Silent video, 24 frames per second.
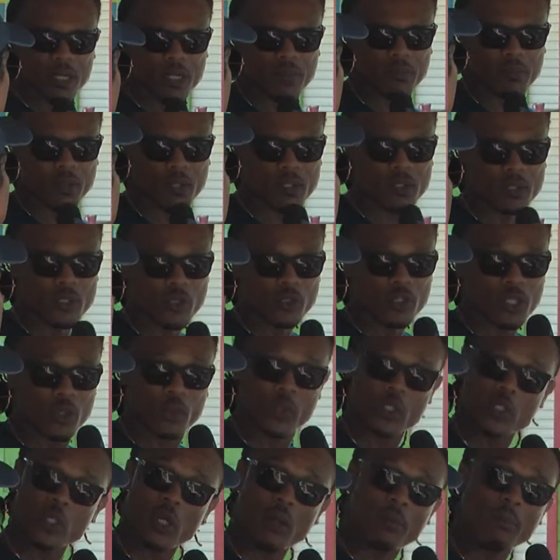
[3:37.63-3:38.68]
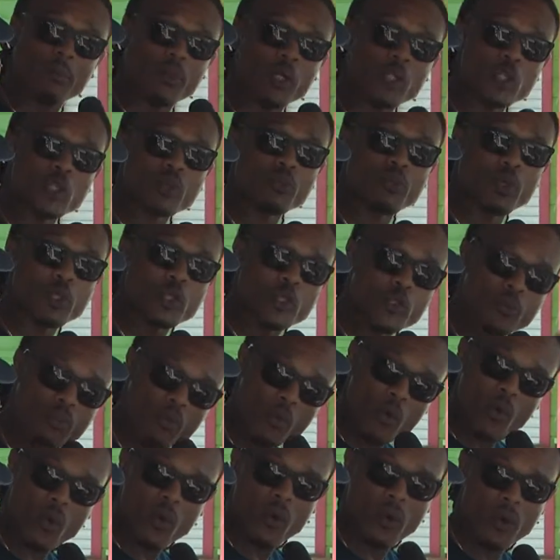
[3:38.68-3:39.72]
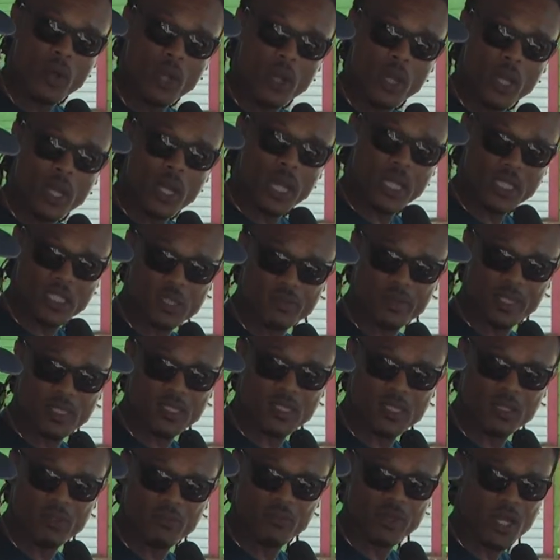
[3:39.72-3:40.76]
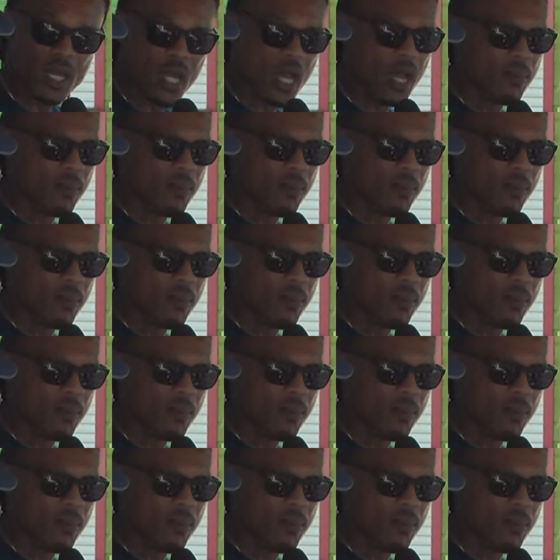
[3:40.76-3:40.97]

other models out there, which are much, much more expensive,